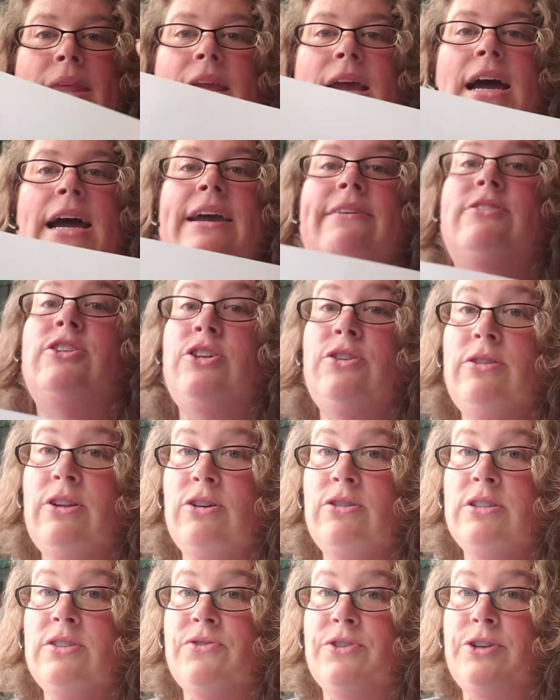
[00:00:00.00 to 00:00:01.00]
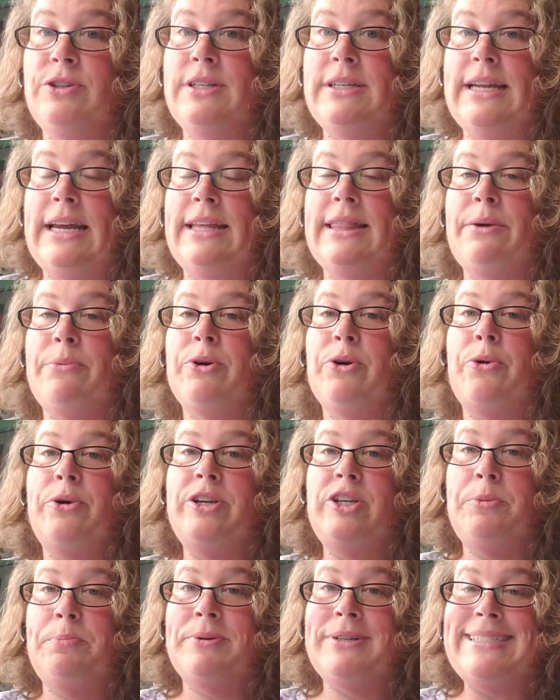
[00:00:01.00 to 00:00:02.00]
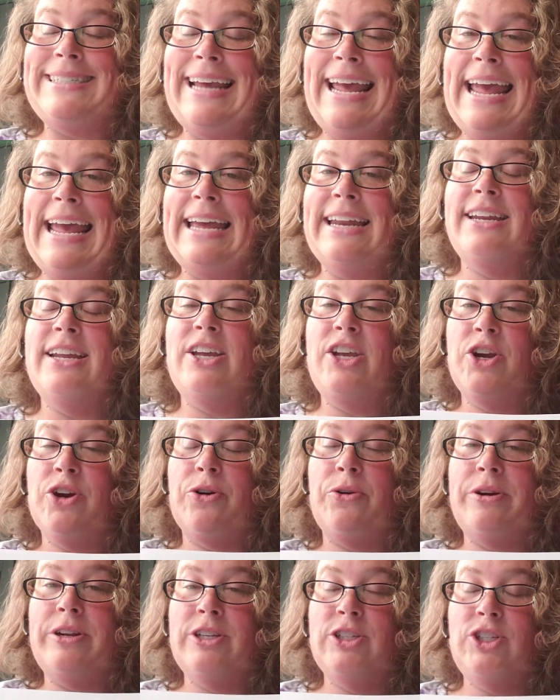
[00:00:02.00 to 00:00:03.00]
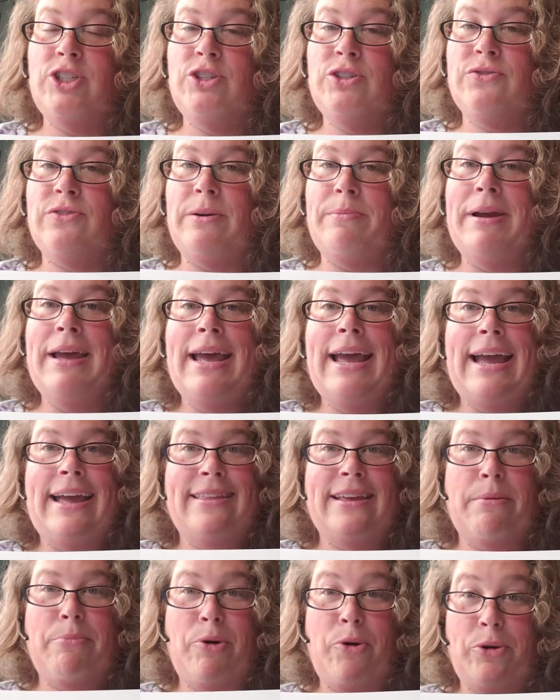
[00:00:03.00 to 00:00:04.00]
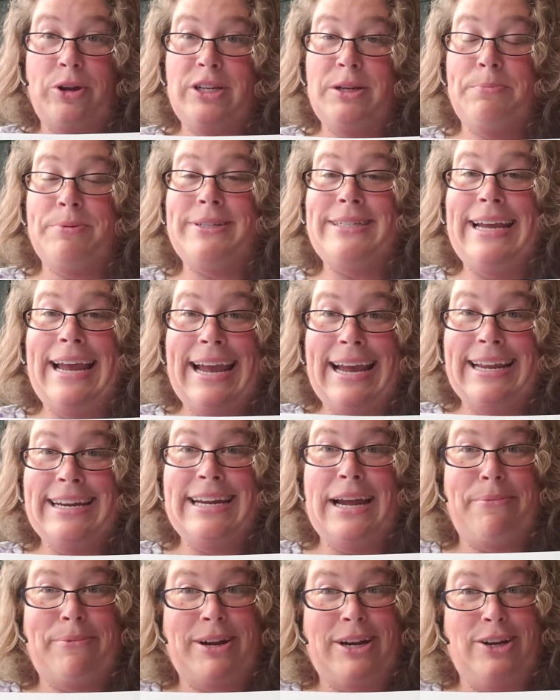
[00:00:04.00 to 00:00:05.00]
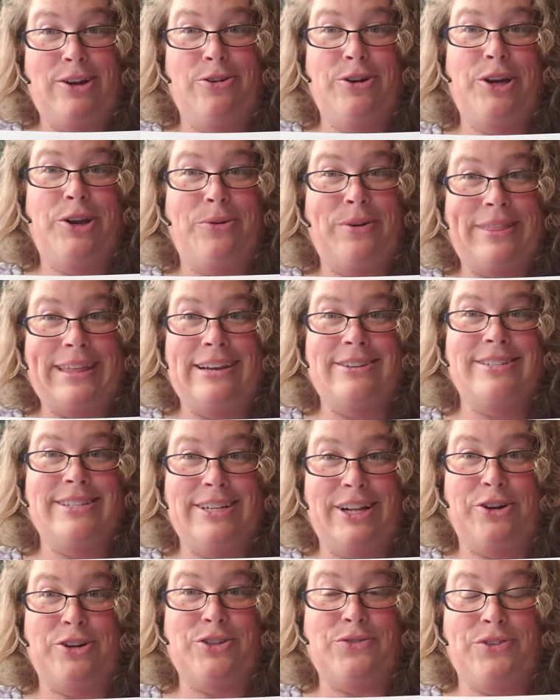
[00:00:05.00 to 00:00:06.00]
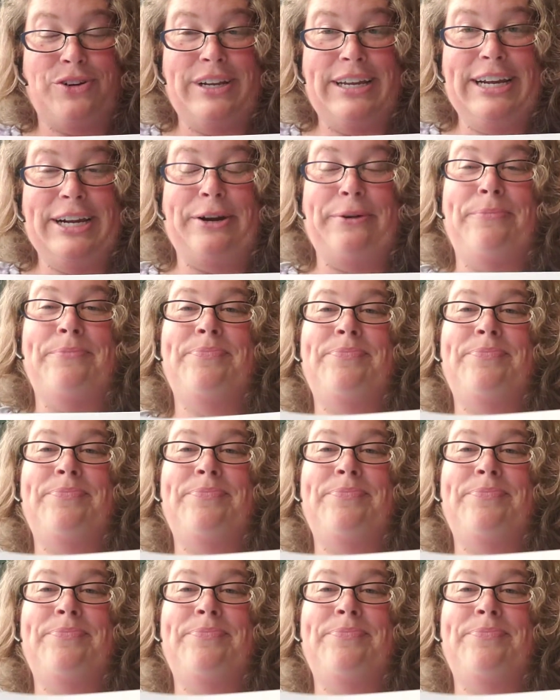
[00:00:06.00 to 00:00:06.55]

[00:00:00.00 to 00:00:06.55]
I have two loans for you today that we're going to pretend you're going to choose from. And I'm going to pretend I'm going to loan you $1,000 for a year.